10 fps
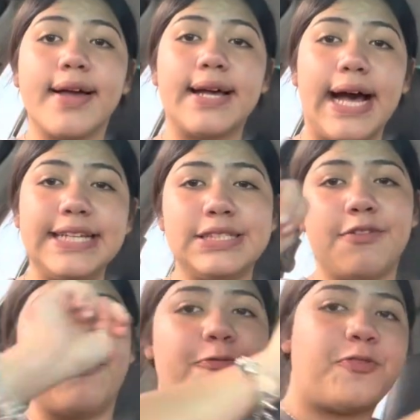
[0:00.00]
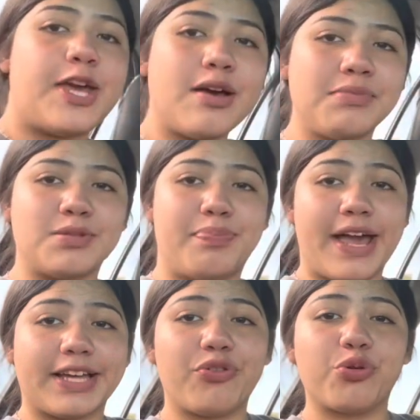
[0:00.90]
Guys, the fam is
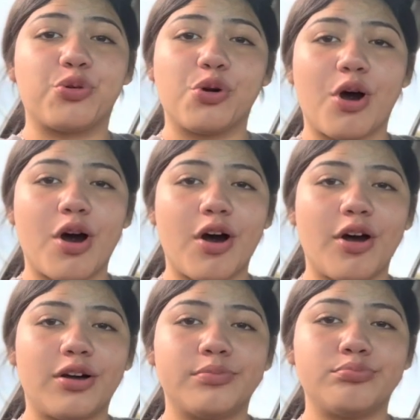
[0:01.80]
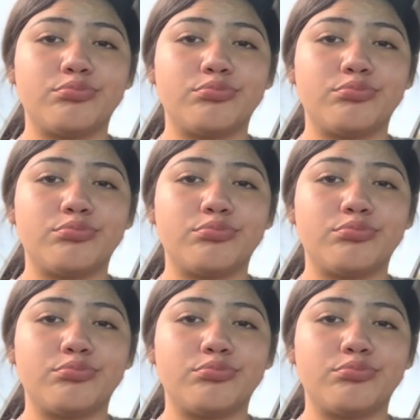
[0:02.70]
back in the car.